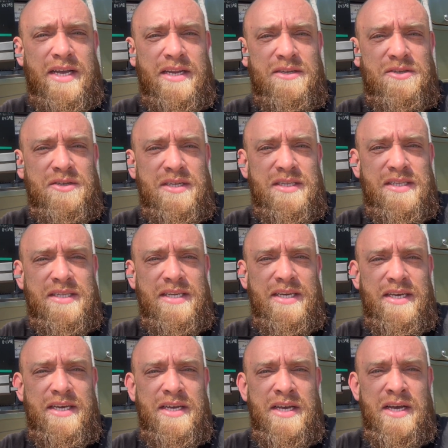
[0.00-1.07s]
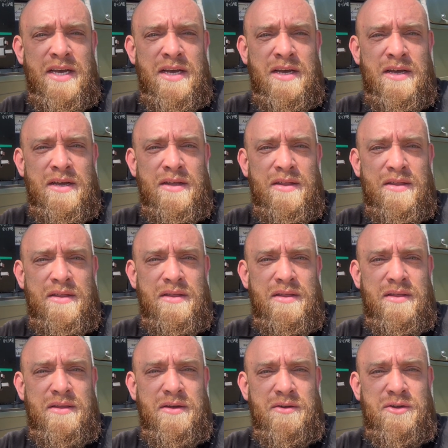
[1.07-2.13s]
and as you can see,
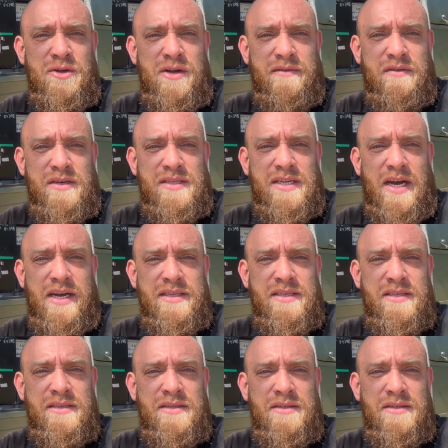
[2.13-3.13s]
they're two different sizes